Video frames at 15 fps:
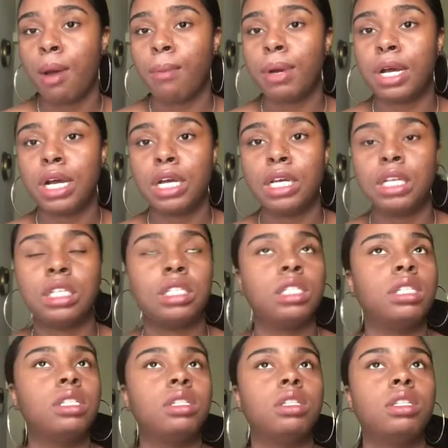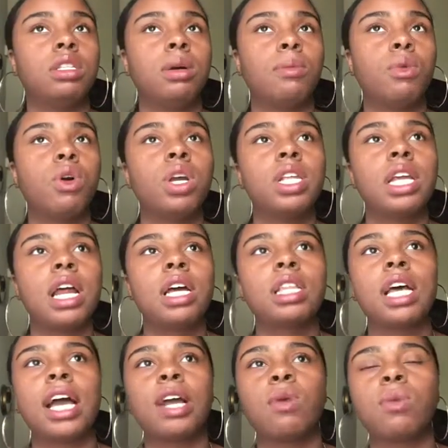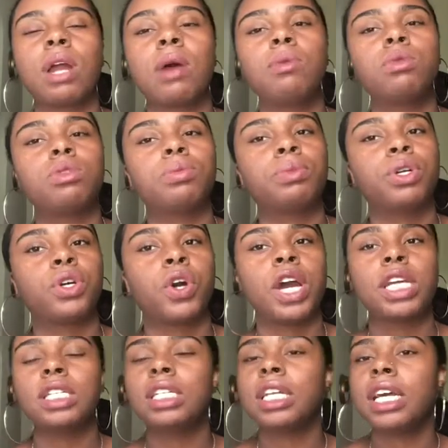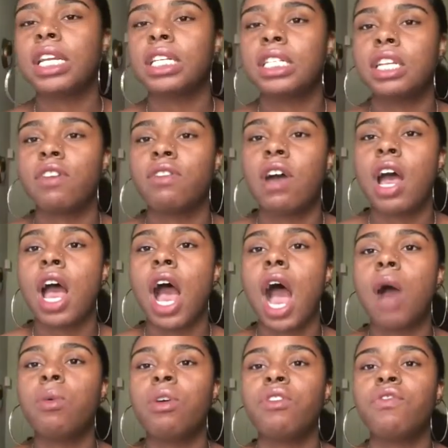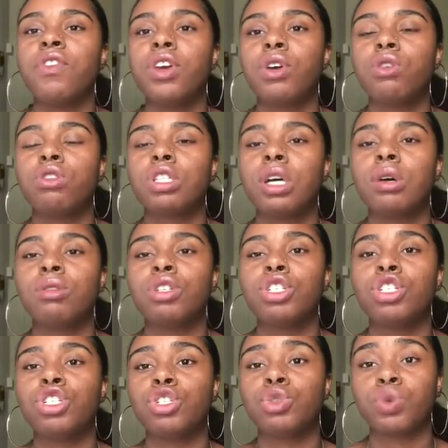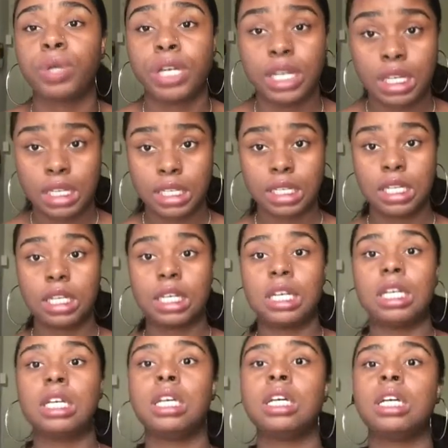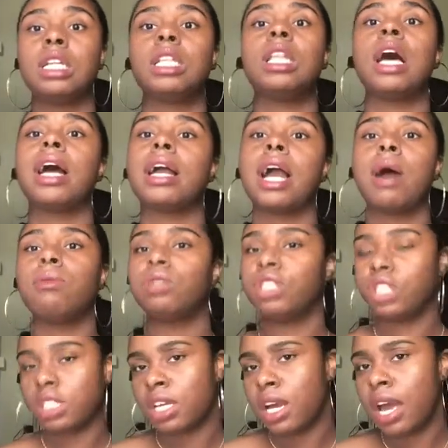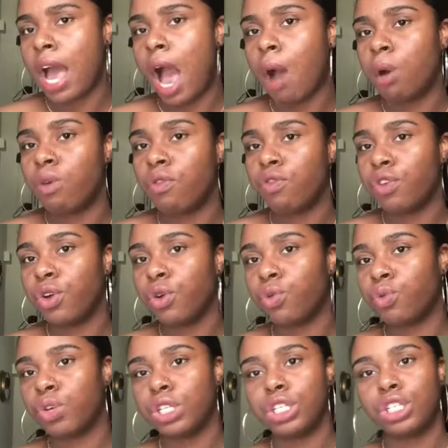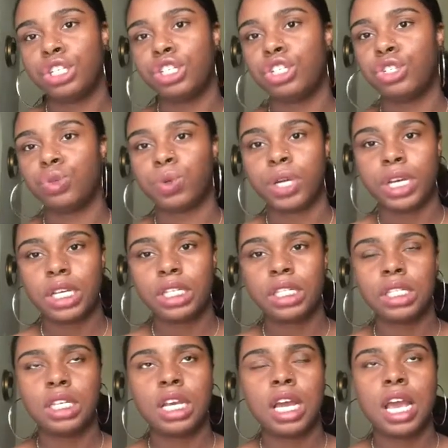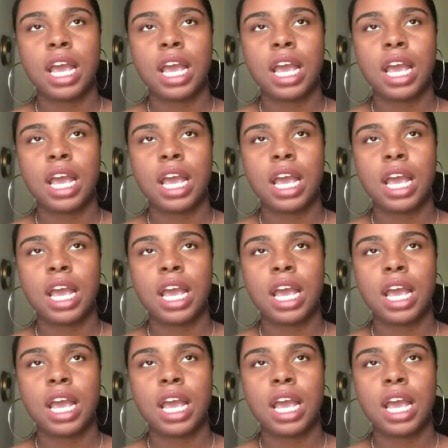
because the more that when I was procrastinating stuff, I would feel so stressed. Like, I would feel really stressed,